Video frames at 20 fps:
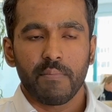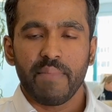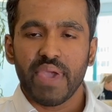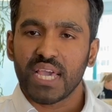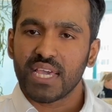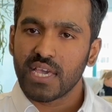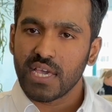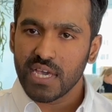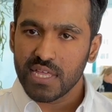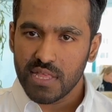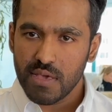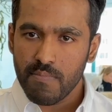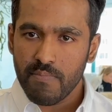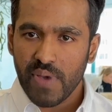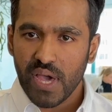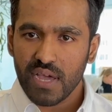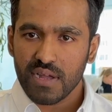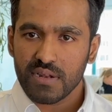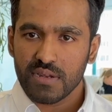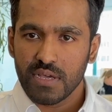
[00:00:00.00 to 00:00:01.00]
making an
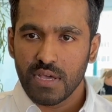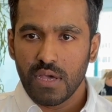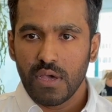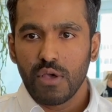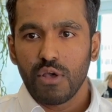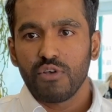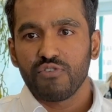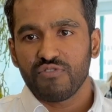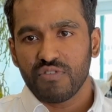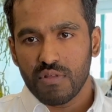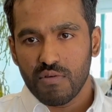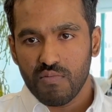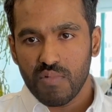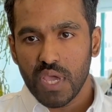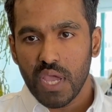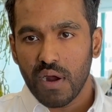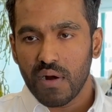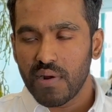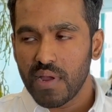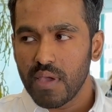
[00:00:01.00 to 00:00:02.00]
impact so that
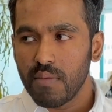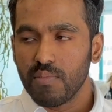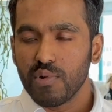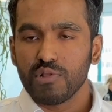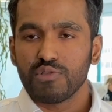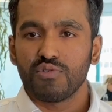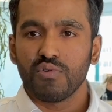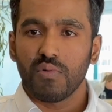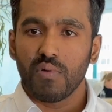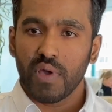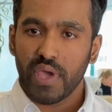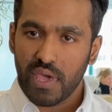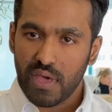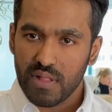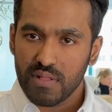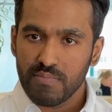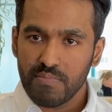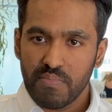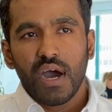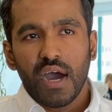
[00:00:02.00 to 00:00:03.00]
we are able to help.